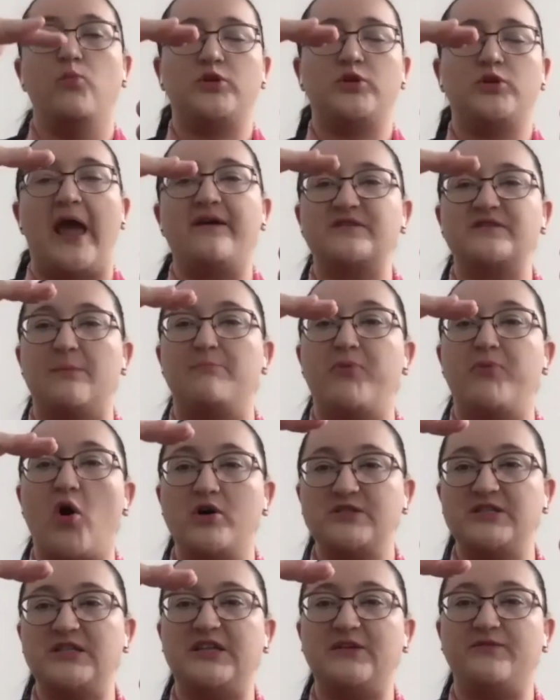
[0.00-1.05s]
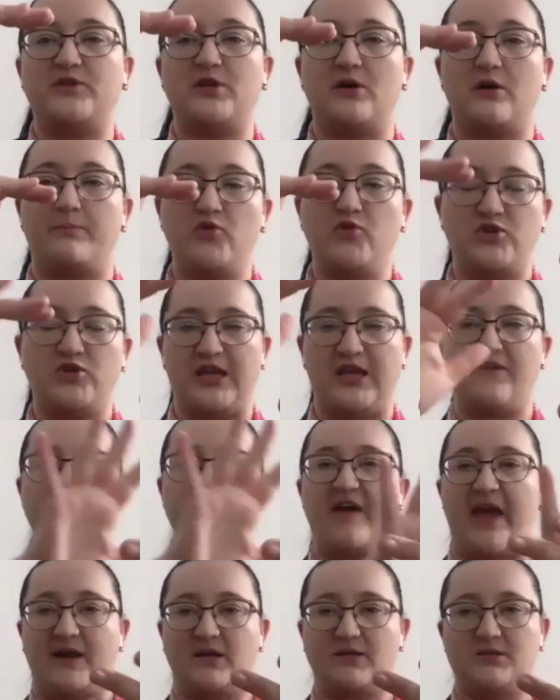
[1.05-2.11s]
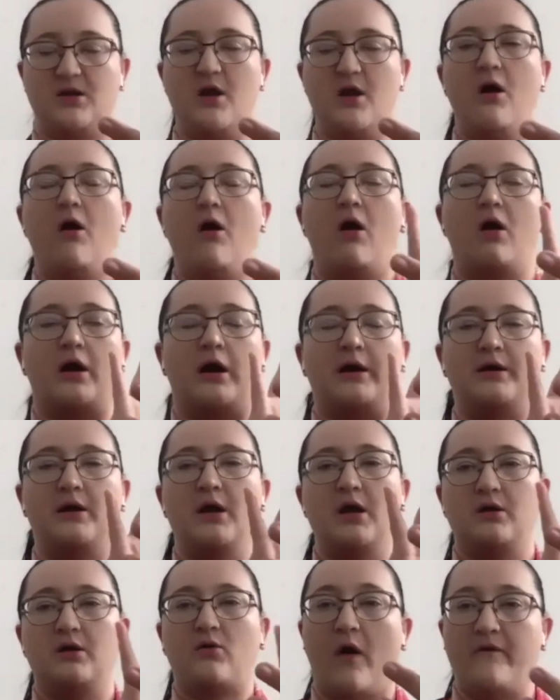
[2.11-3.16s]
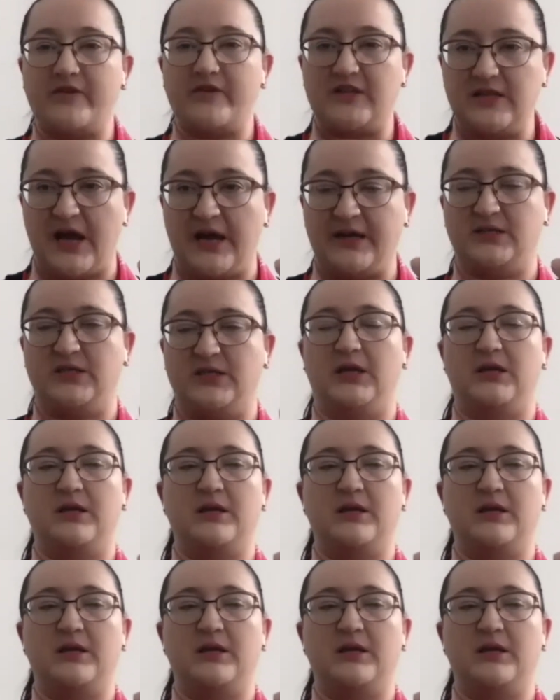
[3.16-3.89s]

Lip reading: have some positive therapeutic effect on COVID-19.